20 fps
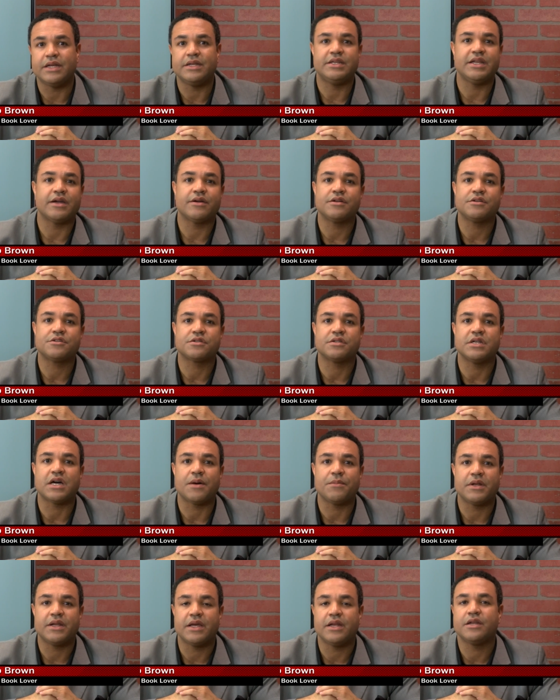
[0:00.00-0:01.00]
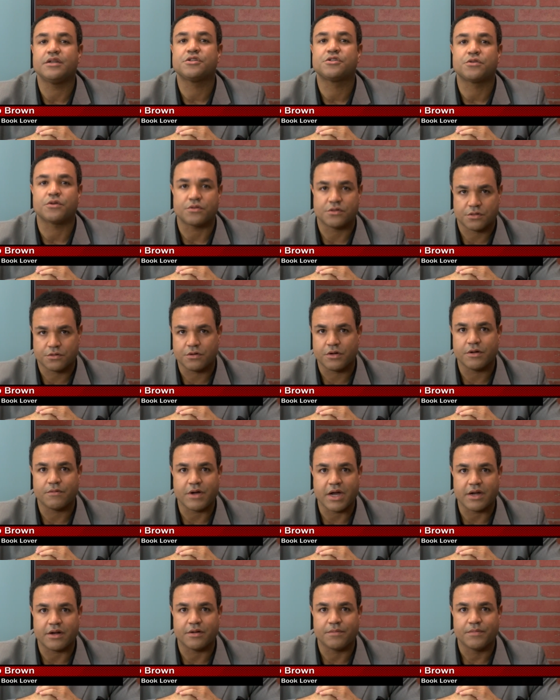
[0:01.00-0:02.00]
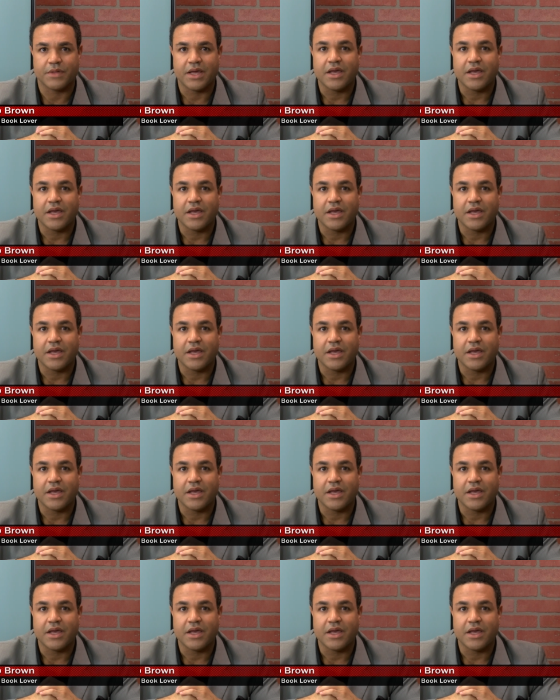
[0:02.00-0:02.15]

Derringer nominated short story writer.